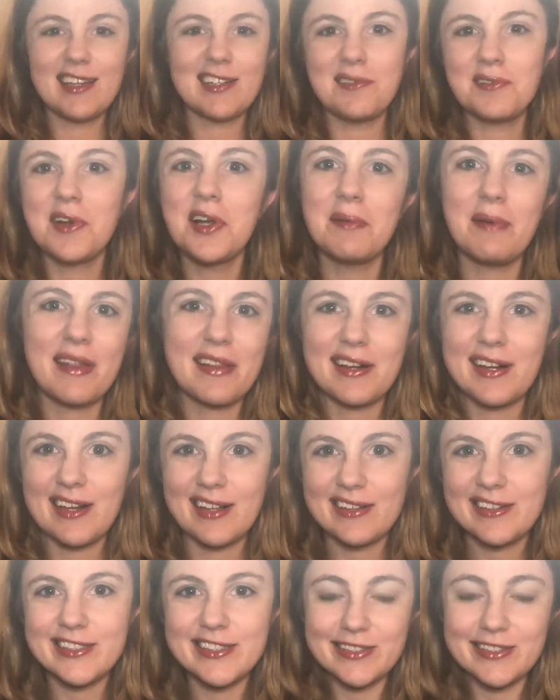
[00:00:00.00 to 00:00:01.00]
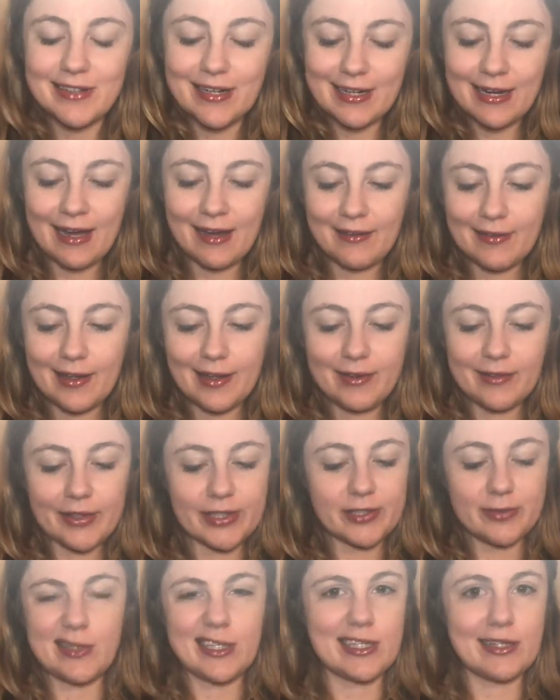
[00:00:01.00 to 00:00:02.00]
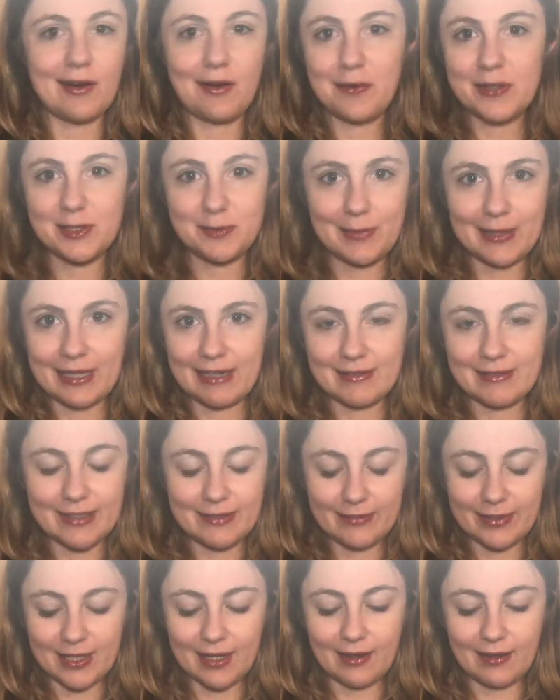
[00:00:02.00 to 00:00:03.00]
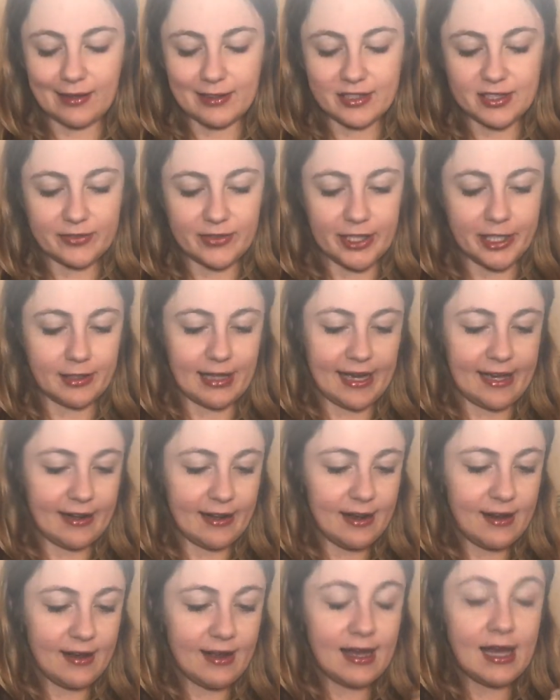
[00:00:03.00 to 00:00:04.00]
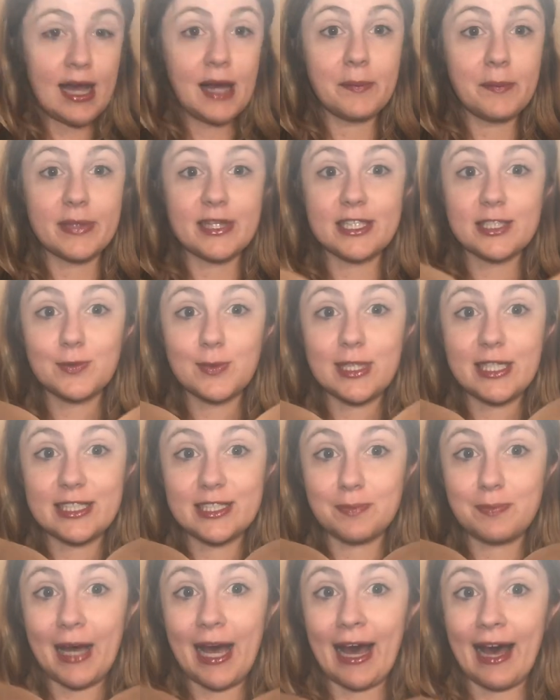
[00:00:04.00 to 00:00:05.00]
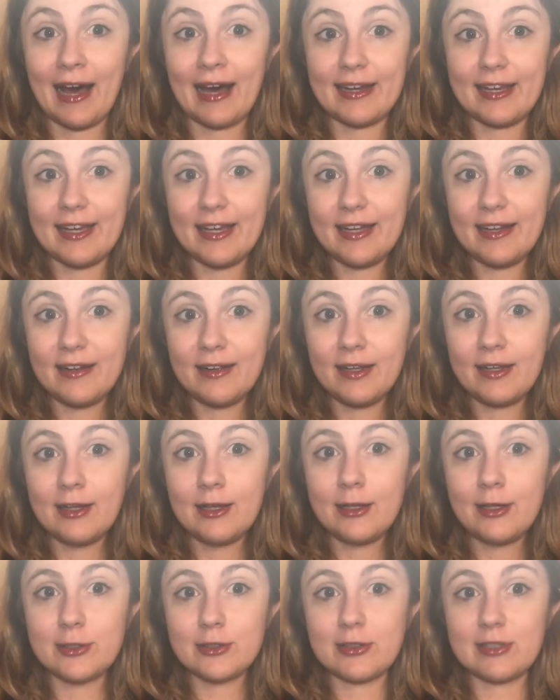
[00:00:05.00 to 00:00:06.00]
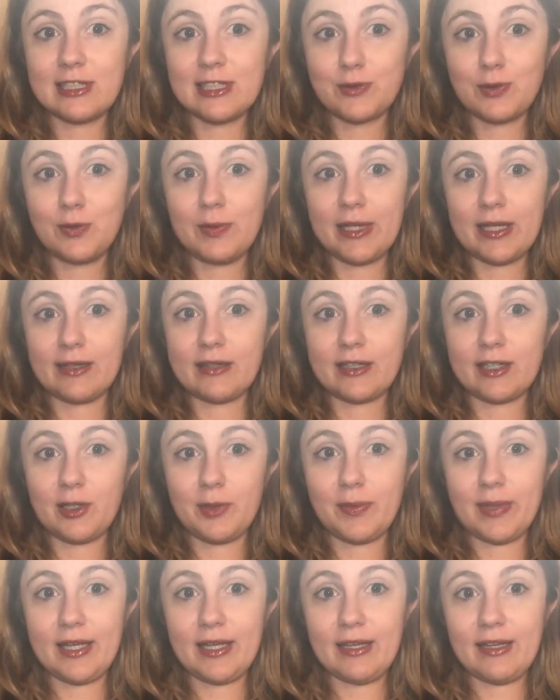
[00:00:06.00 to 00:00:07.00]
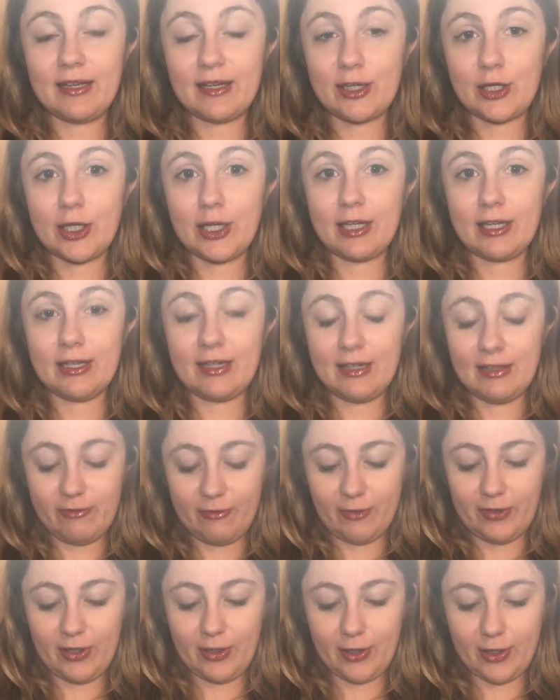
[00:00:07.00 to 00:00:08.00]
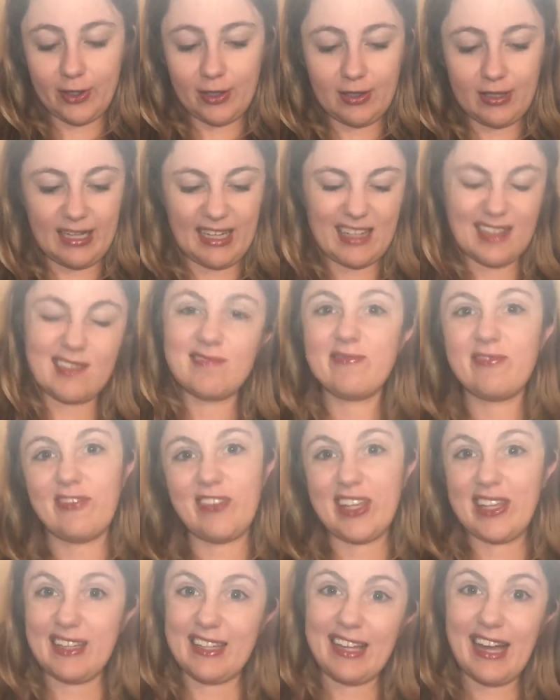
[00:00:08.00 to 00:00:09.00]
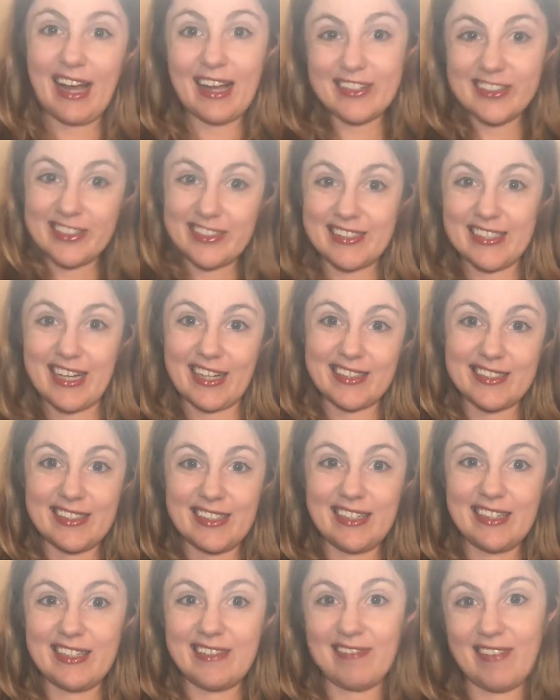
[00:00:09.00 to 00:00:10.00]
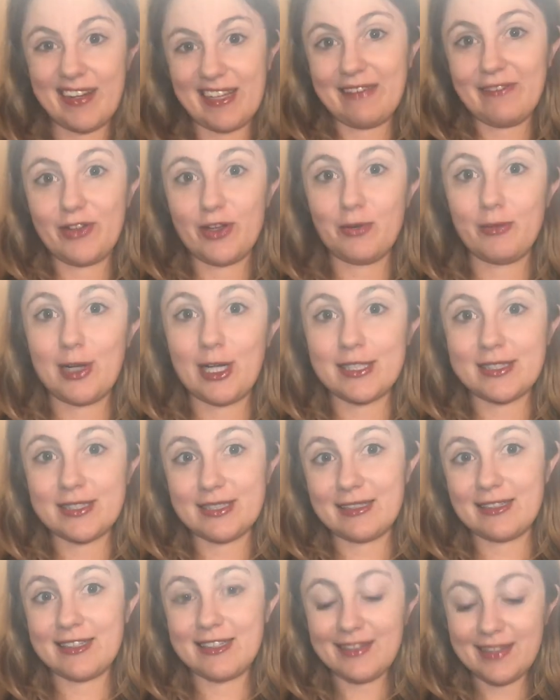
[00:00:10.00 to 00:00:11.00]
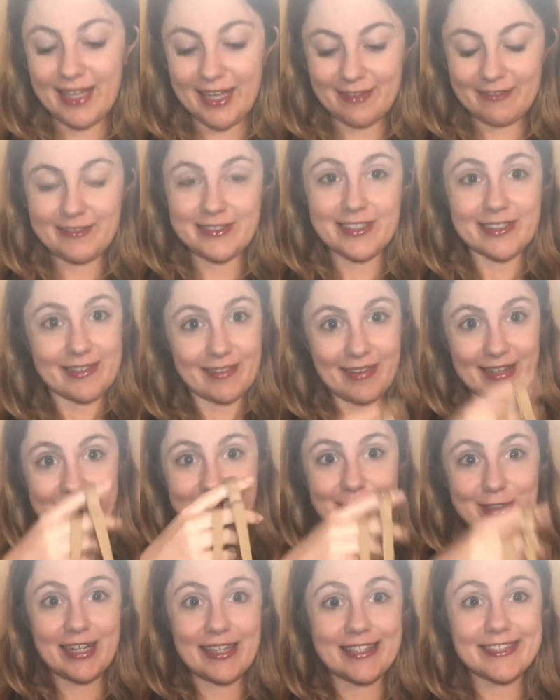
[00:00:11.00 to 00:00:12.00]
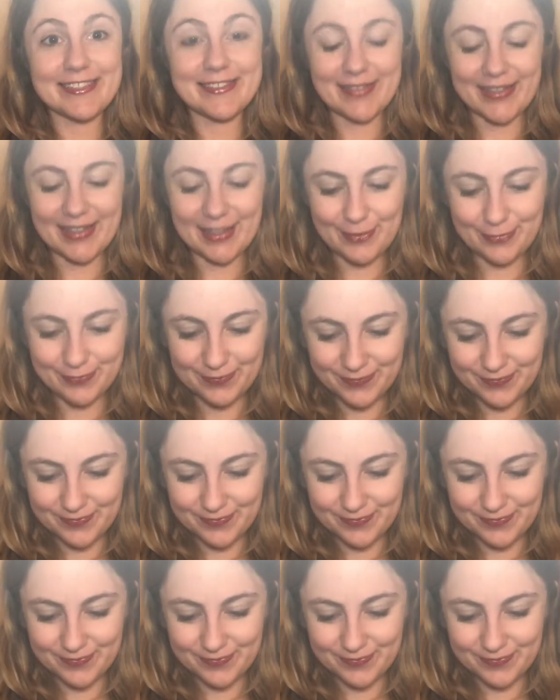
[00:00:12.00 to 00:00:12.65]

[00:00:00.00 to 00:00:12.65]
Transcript: Don't worry about the colors right now, though, because we can always pick out different colors for you later. But this one is padded, so this would be a little bit good if you're like feeling extra sexy and you want to give your breasts a little lift. So go ahead and try this one.